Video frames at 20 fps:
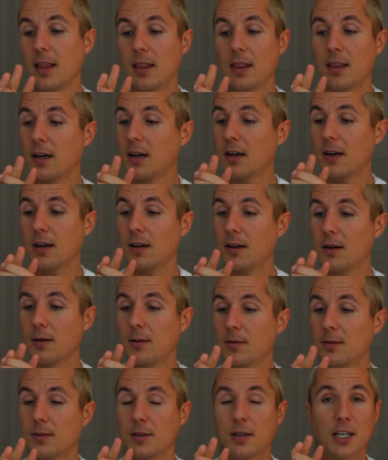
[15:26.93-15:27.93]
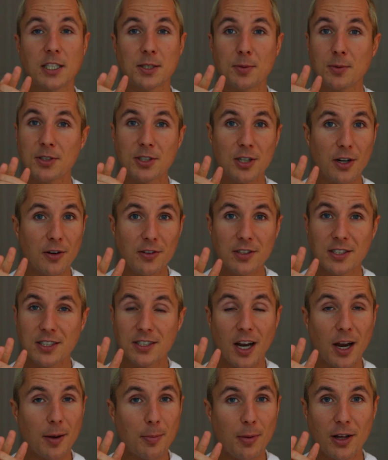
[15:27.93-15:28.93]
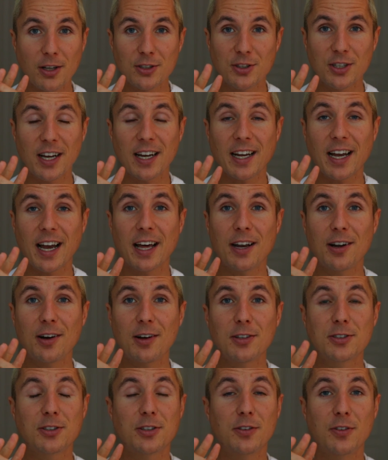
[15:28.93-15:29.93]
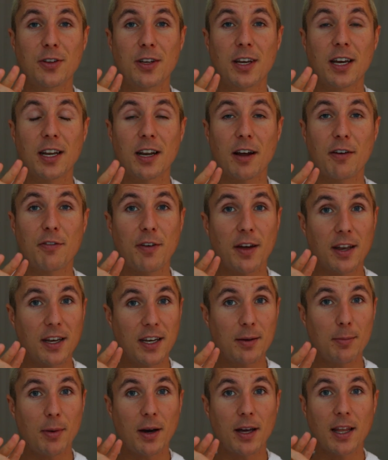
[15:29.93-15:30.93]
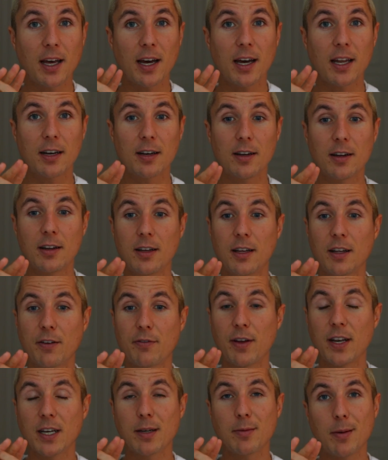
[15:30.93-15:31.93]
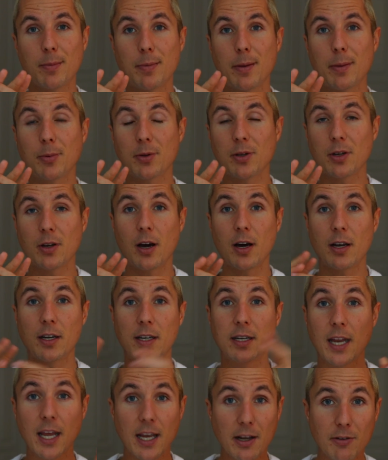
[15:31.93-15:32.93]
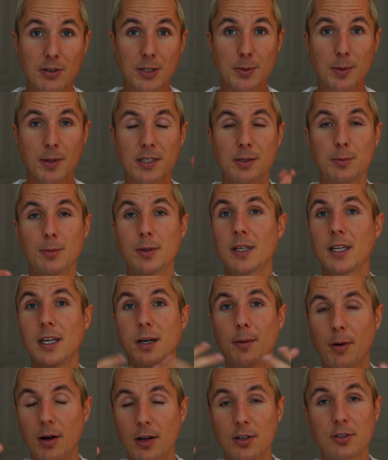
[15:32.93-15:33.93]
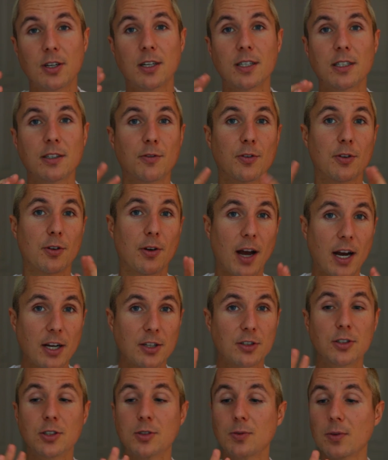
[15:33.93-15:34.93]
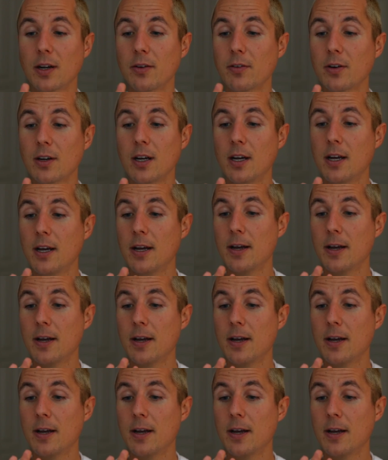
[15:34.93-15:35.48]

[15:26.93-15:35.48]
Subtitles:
The customer service is not apologetic at all, so if you get offended by that, you get offended by people not taking responsibility and apologizing for their actions or whatever,